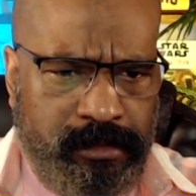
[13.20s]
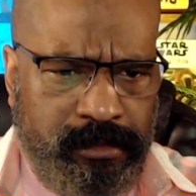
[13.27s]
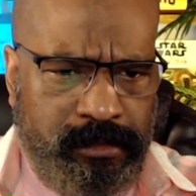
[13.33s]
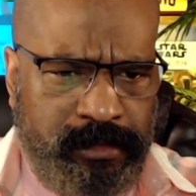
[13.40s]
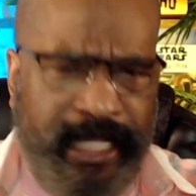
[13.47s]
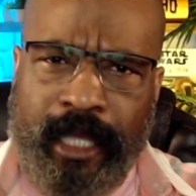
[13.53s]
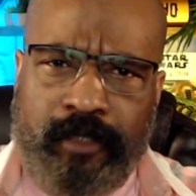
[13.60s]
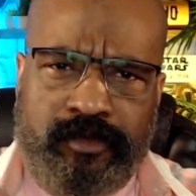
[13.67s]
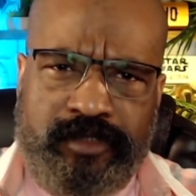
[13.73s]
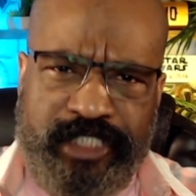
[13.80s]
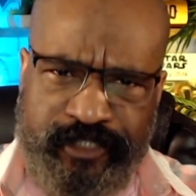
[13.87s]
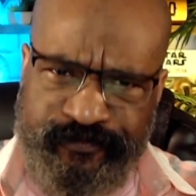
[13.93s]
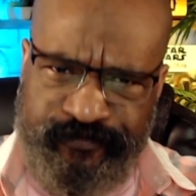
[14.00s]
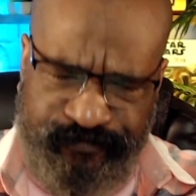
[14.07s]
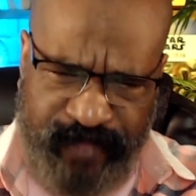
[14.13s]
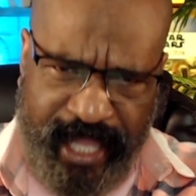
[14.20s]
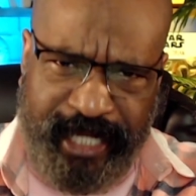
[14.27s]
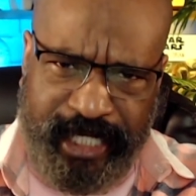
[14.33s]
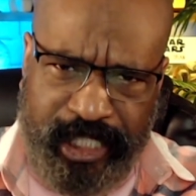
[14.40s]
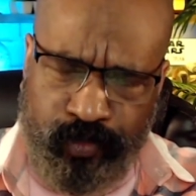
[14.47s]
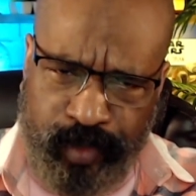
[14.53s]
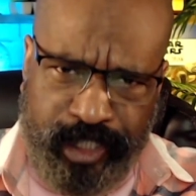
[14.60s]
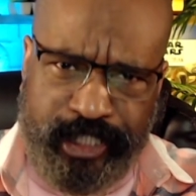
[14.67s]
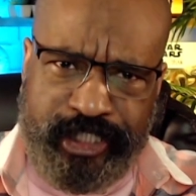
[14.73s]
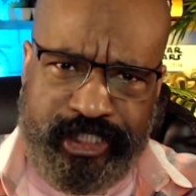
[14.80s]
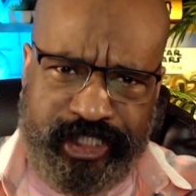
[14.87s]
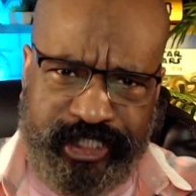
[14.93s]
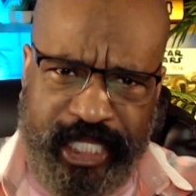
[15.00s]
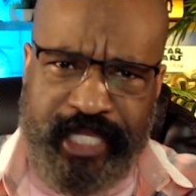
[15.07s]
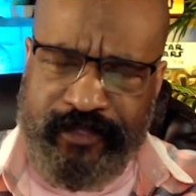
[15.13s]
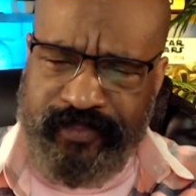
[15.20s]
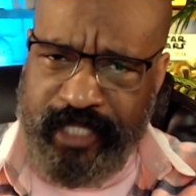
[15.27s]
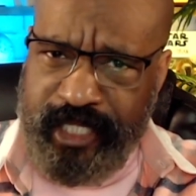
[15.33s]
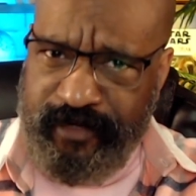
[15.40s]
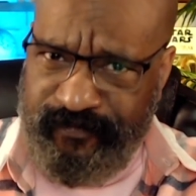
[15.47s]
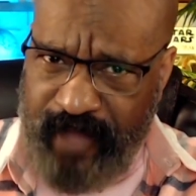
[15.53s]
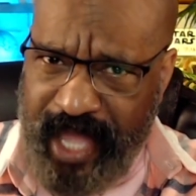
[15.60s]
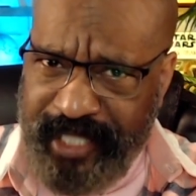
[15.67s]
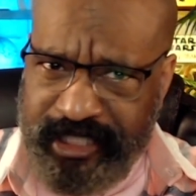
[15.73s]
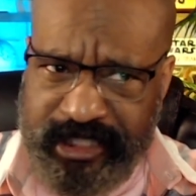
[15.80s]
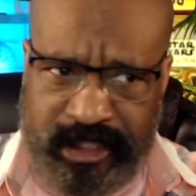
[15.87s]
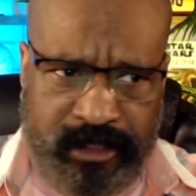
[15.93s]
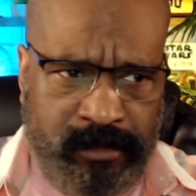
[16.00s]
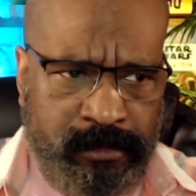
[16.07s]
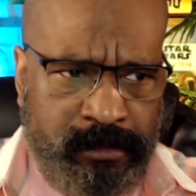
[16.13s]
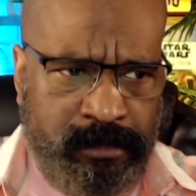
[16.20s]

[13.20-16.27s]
Now, did Fani Willis take the advice?